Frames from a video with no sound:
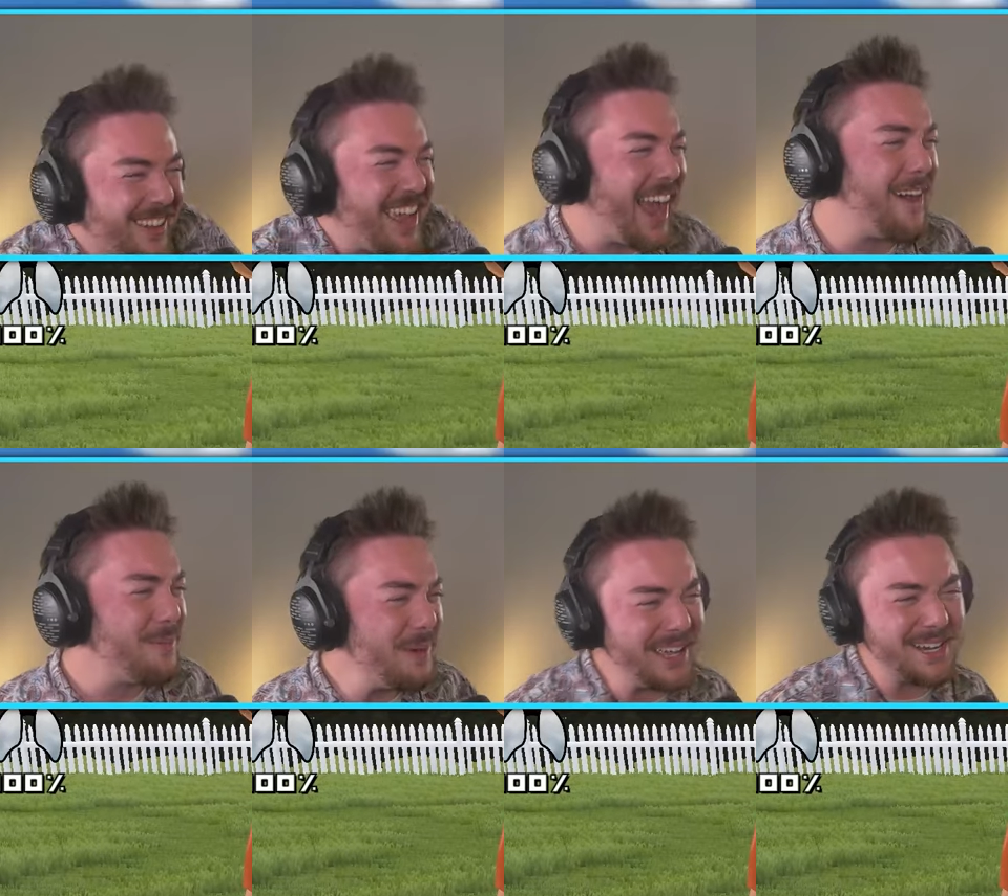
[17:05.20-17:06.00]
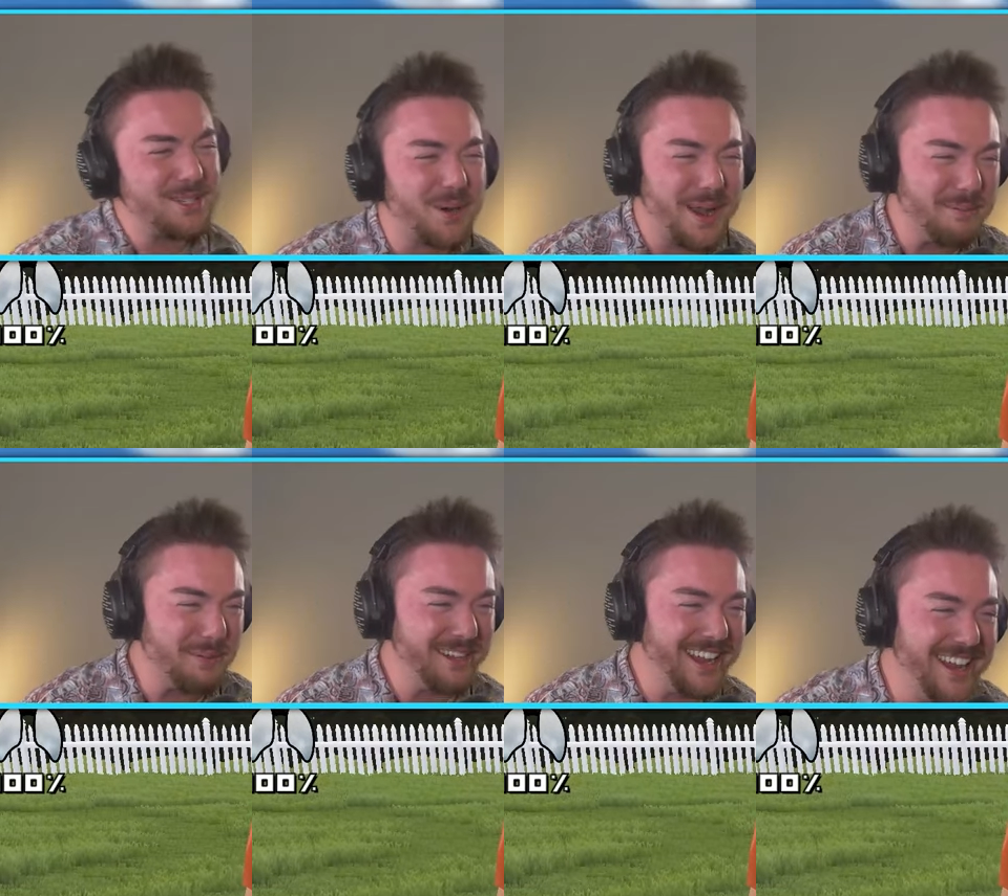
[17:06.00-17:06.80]
like, how did we
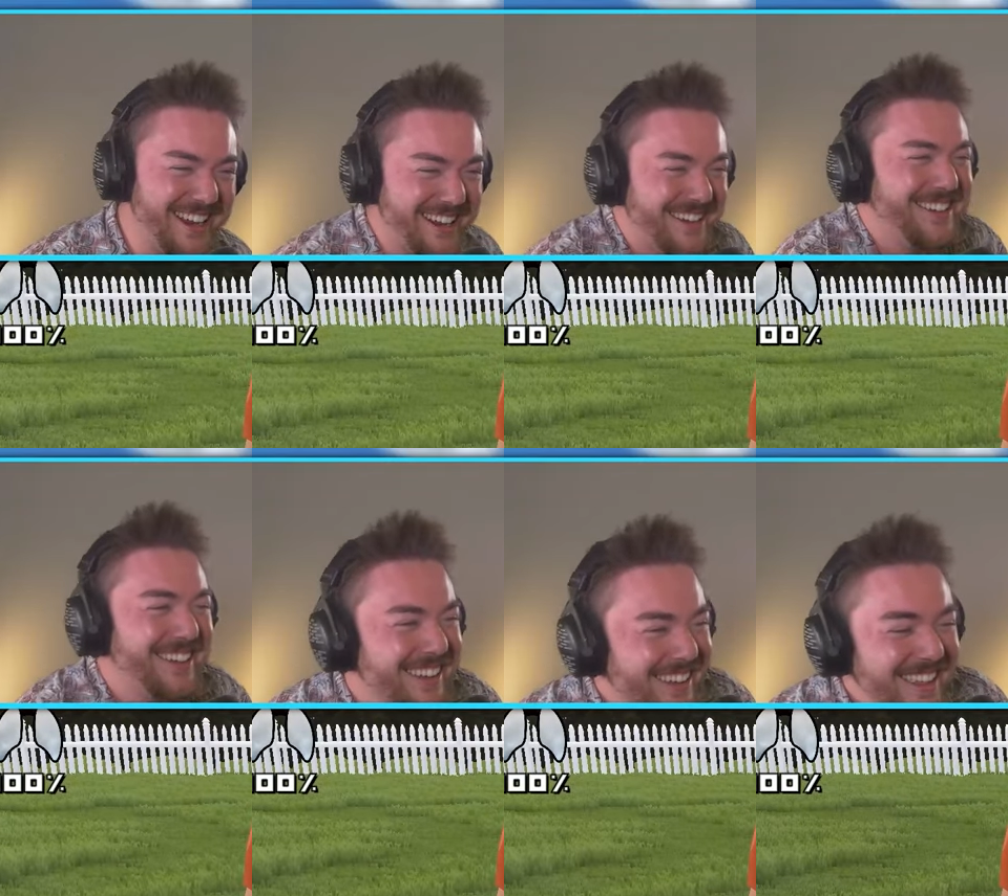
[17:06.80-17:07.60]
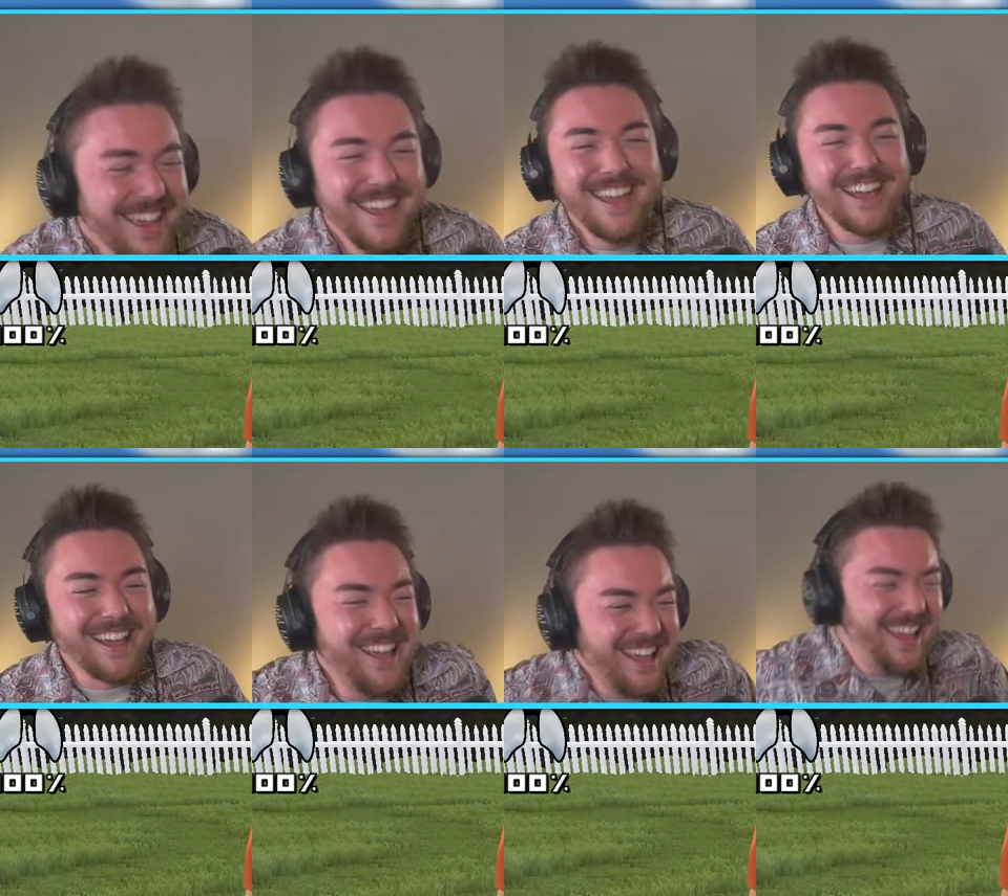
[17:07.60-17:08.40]
get a
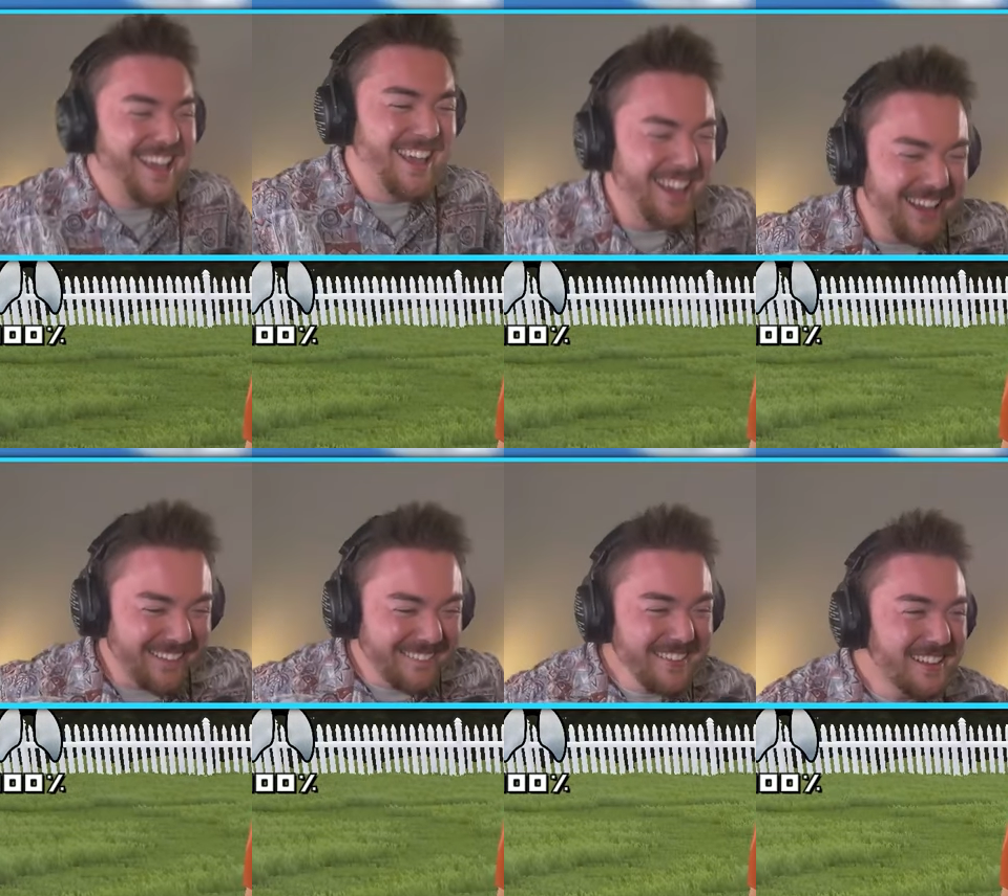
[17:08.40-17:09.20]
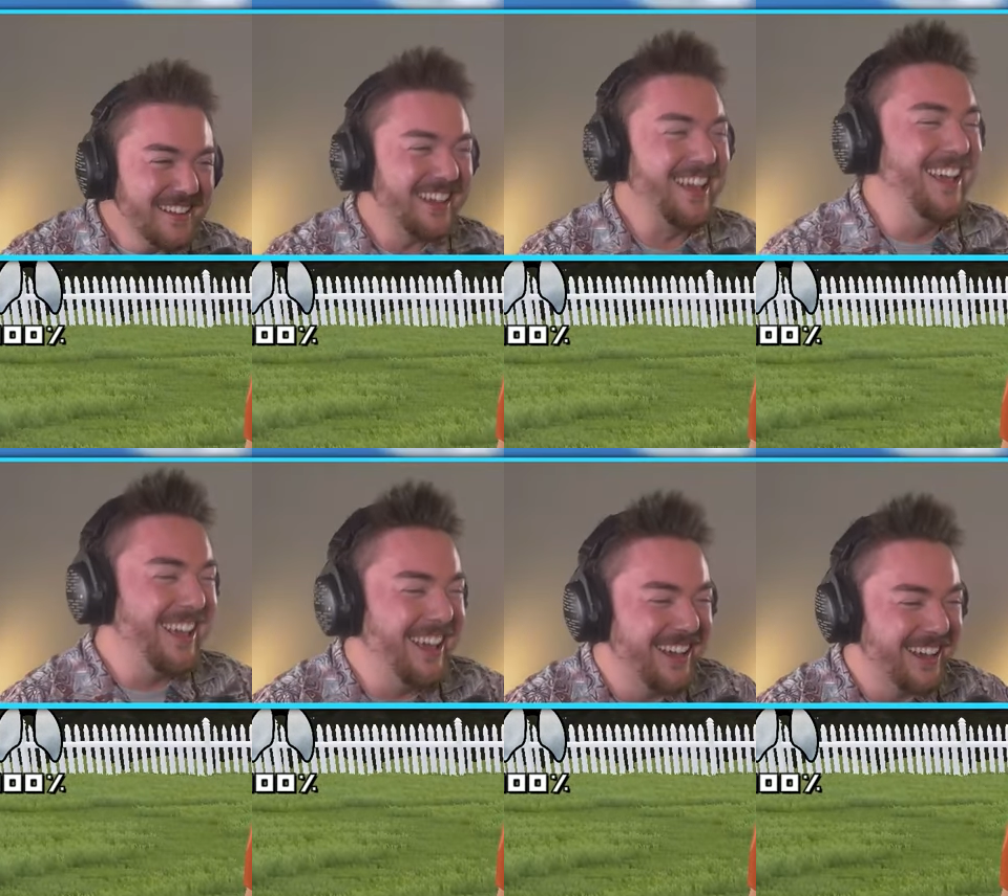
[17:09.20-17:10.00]
trampoline?
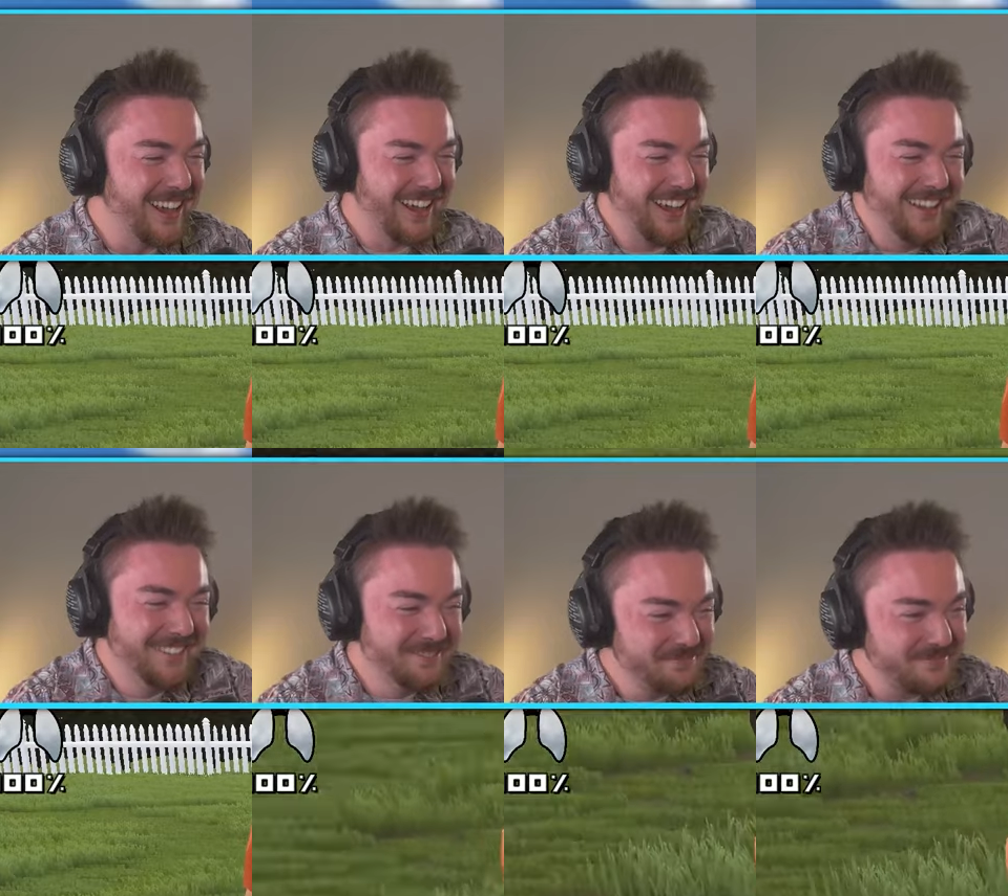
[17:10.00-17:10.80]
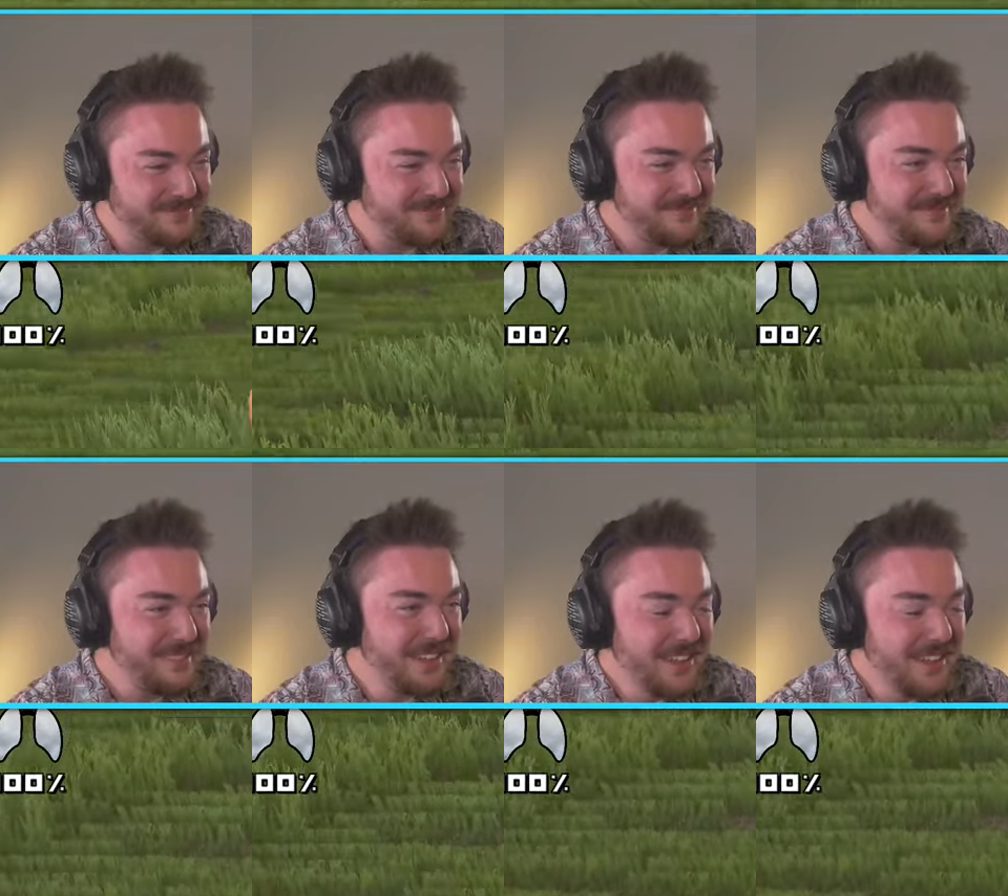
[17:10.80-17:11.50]
It's not like I'm upset or anything,